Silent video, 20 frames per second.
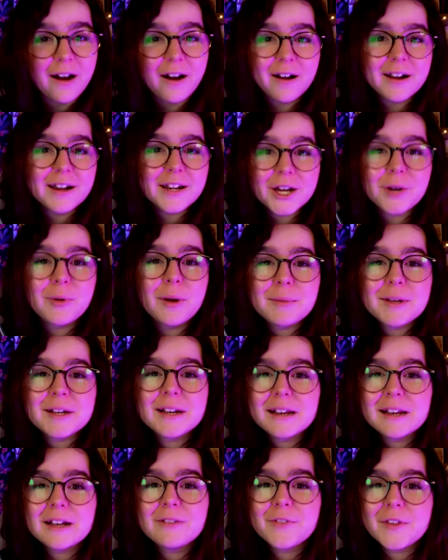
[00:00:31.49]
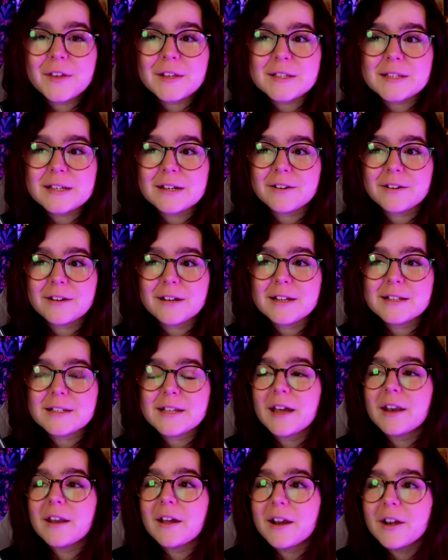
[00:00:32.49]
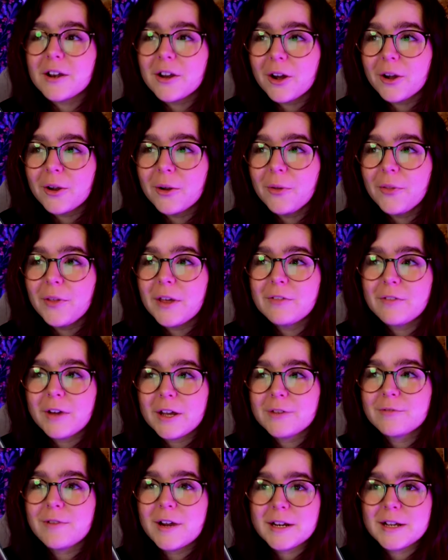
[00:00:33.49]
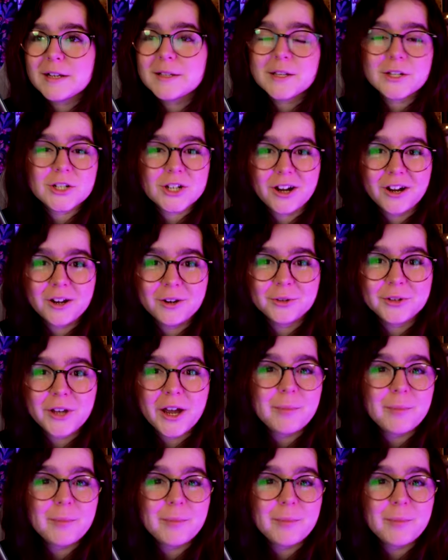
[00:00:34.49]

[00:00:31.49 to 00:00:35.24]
I know I'm gonna love this series, and I know that if I'd have read it as a child,